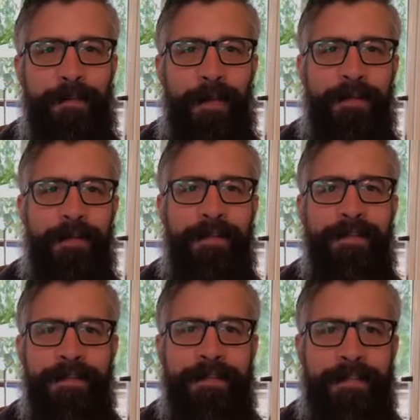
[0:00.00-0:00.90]
trying to
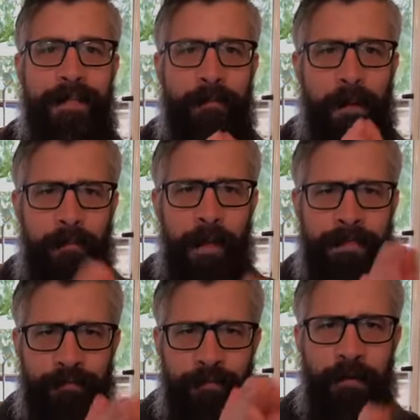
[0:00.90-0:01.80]
setting my
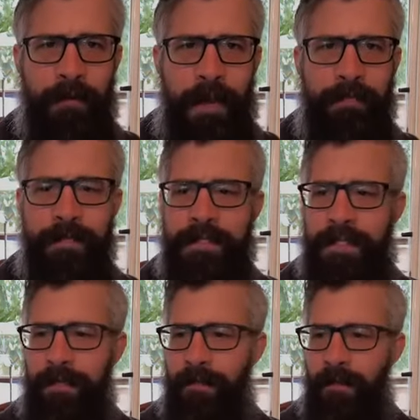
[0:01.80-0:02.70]
mind to figuring out this
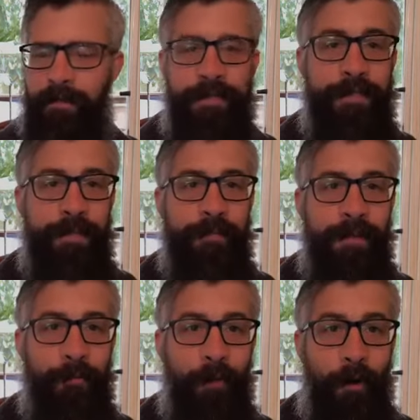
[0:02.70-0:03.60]
technology. It's something
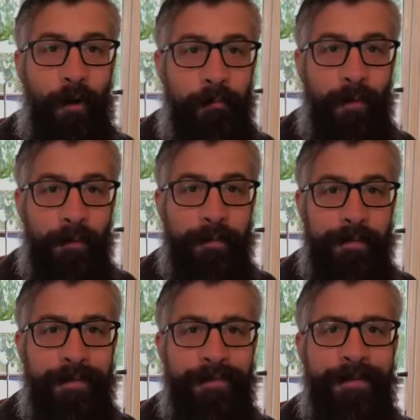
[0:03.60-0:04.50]
that we're all
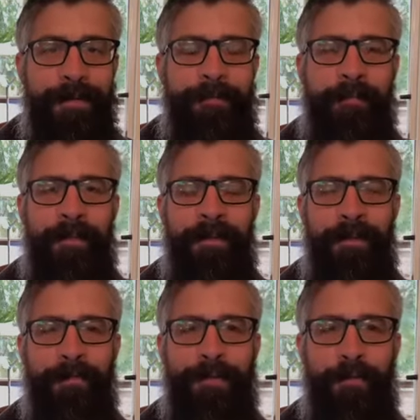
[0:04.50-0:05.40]
probably in
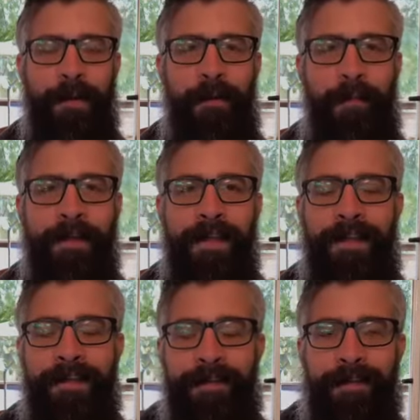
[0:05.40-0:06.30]
um, as well. But
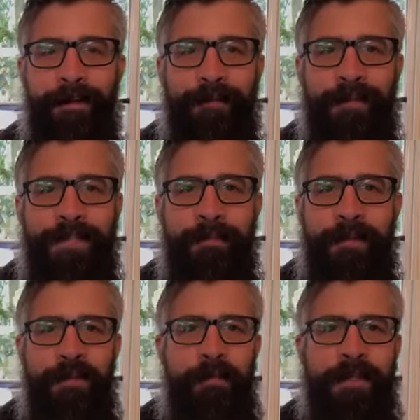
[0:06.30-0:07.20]
you know, if there's
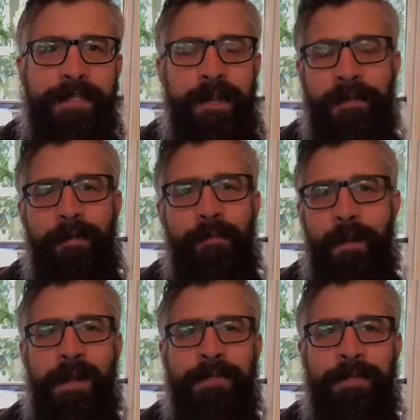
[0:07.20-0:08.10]
something you've been setting your
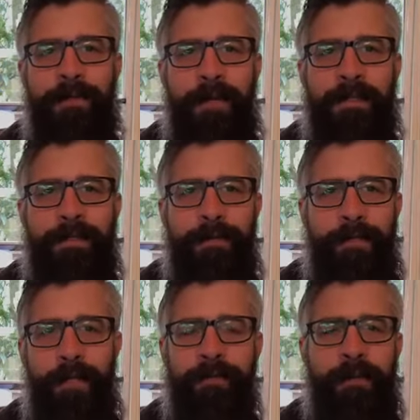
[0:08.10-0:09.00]
mind to as you
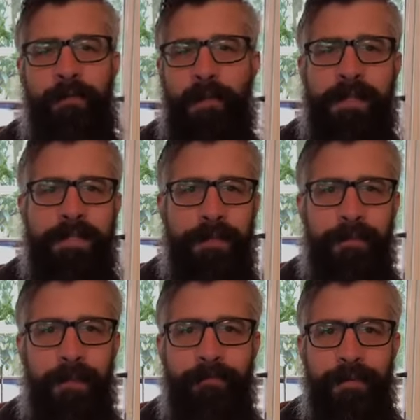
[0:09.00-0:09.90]
shelter in place, I'd
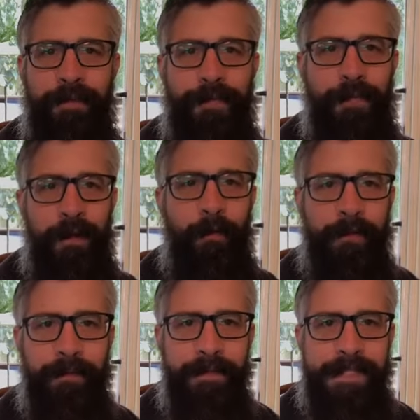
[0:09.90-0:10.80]
love for you to share it
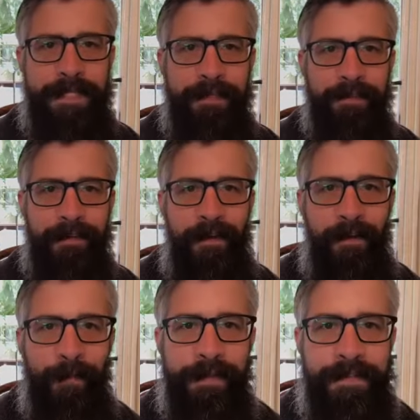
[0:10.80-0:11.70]
with us in the
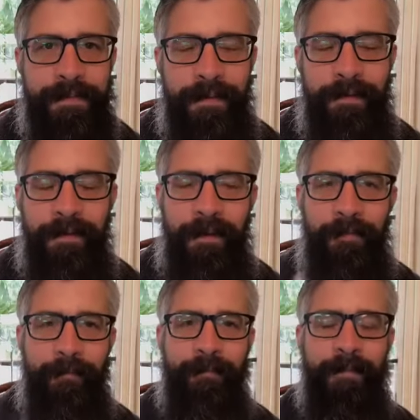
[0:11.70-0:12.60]
comments there
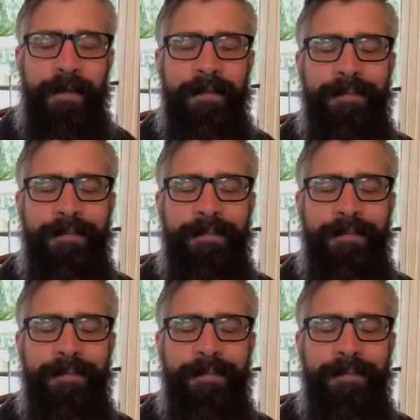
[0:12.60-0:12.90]
um, uh,